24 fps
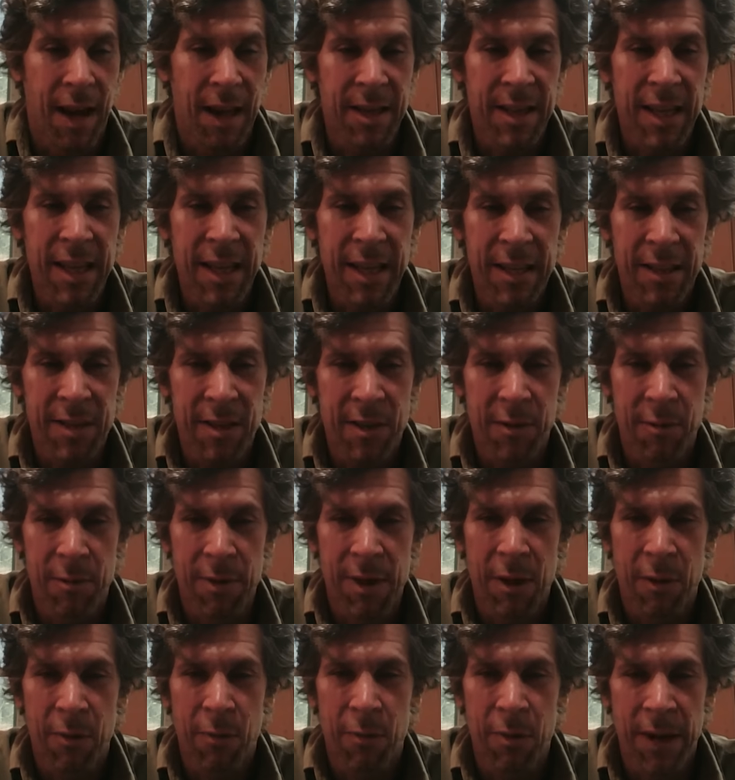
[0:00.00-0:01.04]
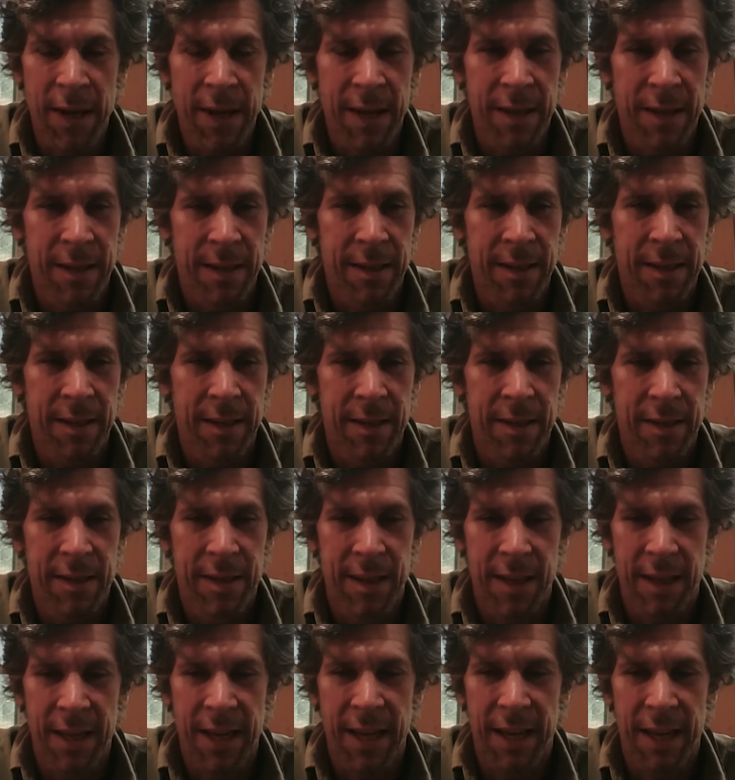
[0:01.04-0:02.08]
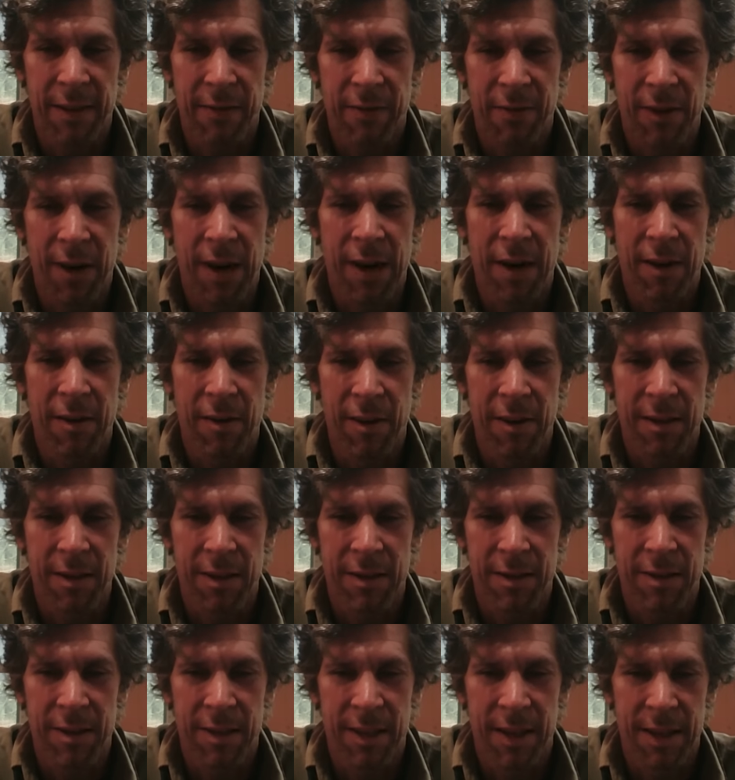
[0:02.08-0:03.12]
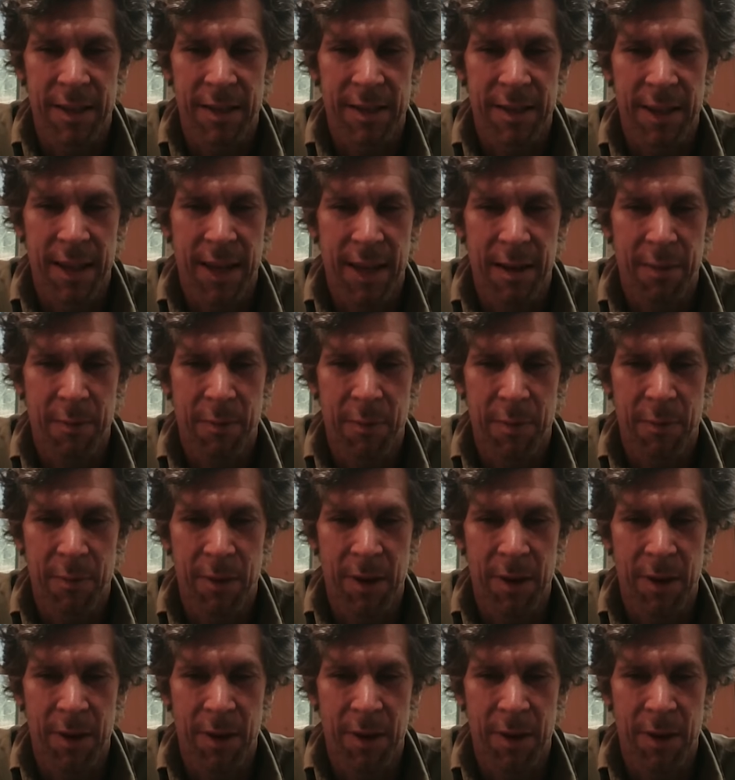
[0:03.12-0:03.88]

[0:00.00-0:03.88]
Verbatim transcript: I think it's a real win to get fire on this landscape,